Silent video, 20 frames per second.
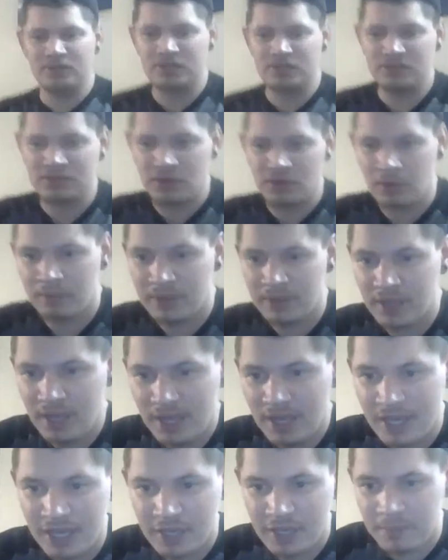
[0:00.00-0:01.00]
She told me
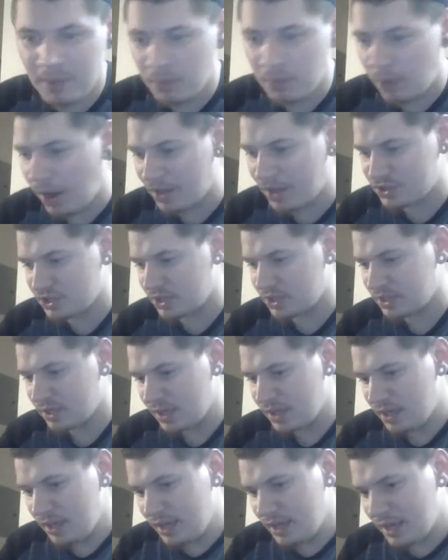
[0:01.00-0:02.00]
he could be watching.
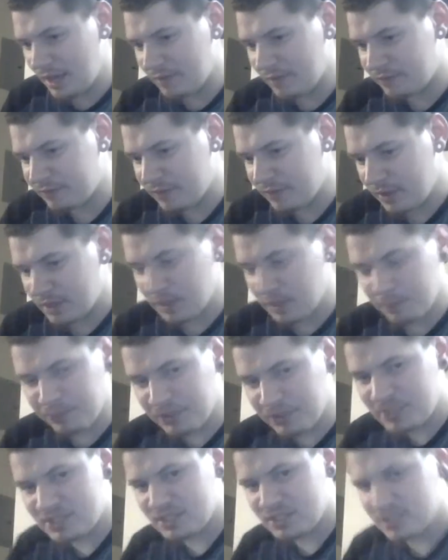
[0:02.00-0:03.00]
If the
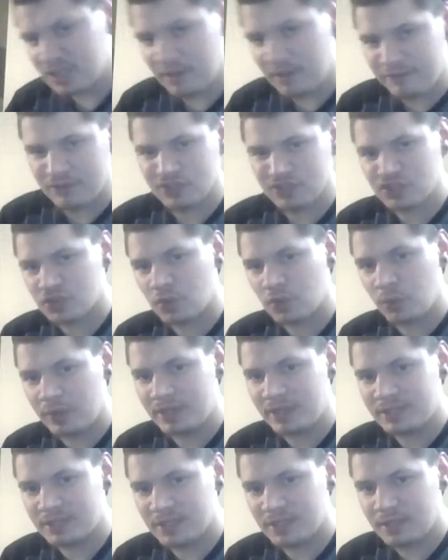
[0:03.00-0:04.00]
police and stuff are
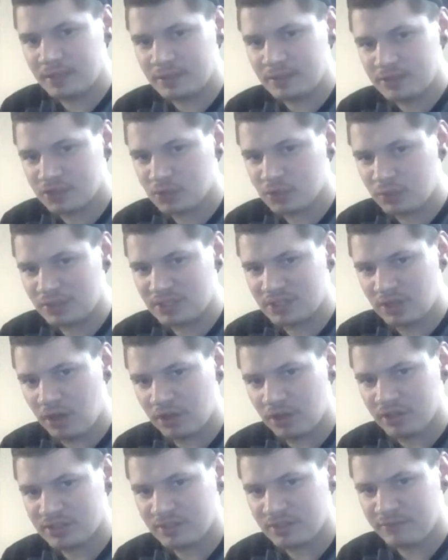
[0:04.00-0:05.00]
squeezing all
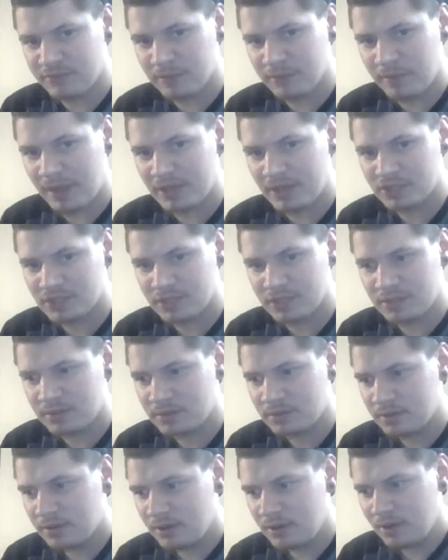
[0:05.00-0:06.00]
this information,
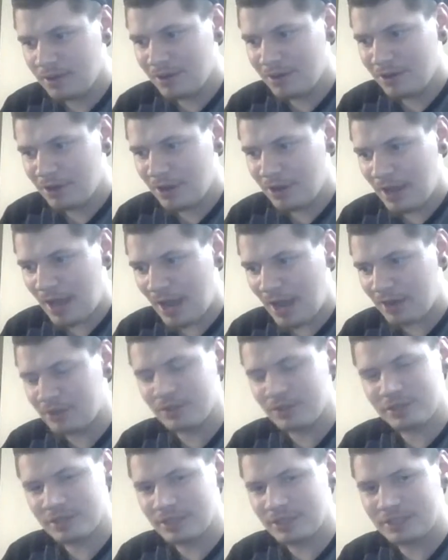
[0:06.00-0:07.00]
how do you
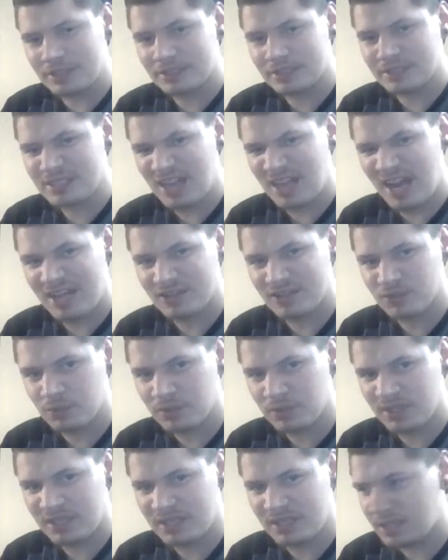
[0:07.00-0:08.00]
think this guy is
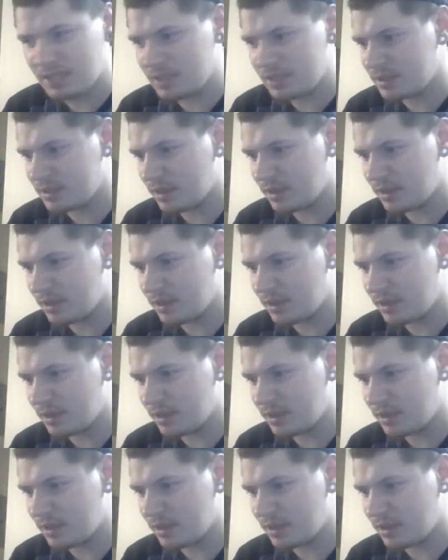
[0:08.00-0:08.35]
really getting?